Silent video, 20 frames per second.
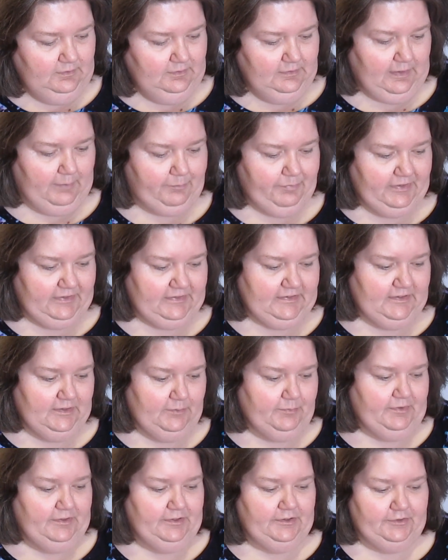I picked up
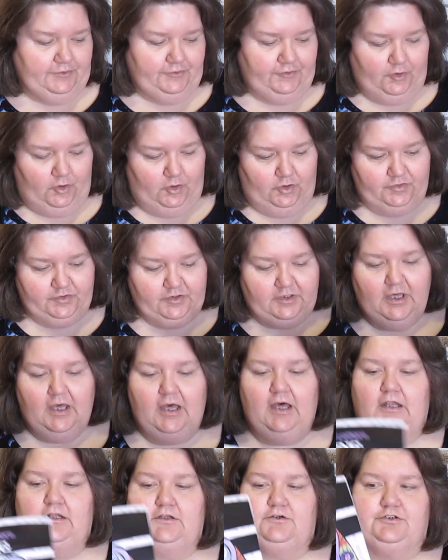an adult
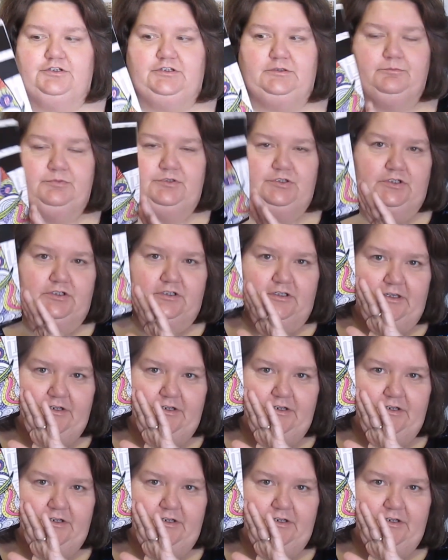coloring book.